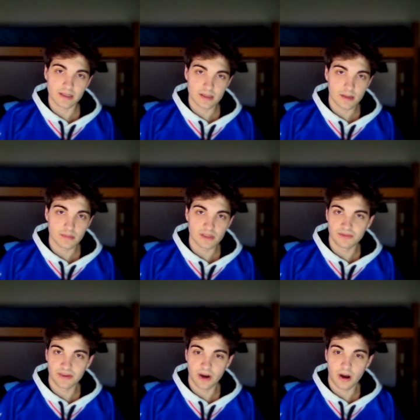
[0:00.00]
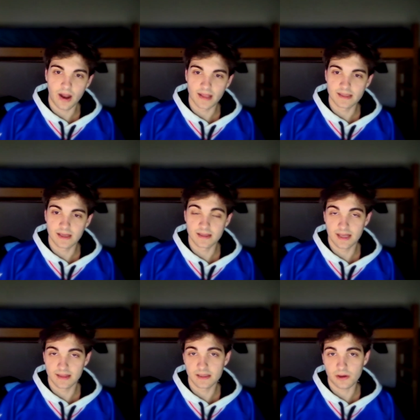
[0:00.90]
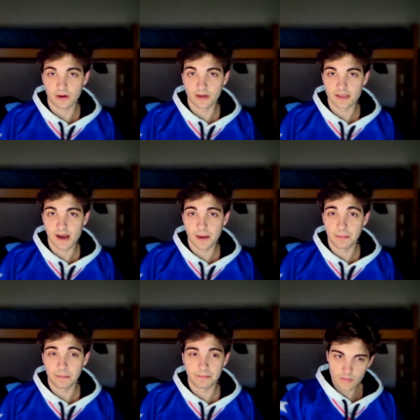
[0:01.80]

in terms of VR headsets at this current time.